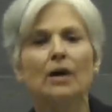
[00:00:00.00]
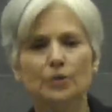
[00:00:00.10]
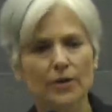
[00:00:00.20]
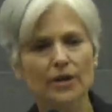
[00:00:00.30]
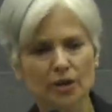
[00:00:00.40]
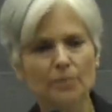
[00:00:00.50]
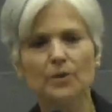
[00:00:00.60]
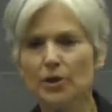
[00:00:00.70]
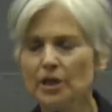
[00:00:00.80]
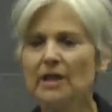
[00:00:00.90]
so that
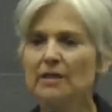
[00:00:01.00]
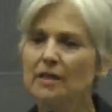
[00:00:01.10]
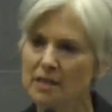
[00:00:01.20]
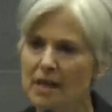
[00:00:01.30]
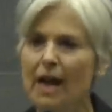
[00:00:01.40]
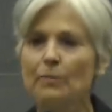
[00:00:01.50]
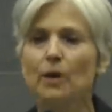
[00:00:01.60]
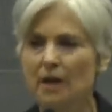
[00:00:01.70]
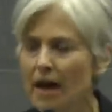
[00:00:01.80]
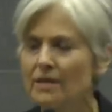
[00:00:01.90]
communities decide
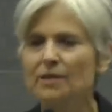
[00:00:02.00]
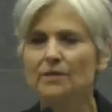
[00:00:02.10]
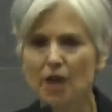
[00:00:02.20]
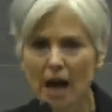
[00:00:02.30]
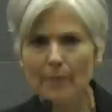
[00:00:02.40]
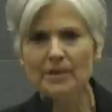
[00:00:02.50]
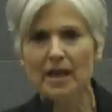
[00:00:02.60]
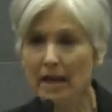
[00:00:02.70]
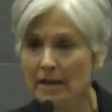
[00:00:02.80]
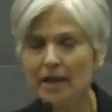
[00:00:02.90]
what kinds of jobs
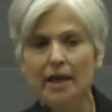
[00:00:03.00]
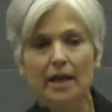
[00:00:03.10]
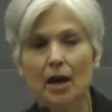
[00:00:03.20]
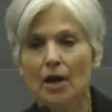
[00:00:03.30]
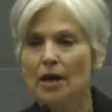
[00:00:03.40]
they need.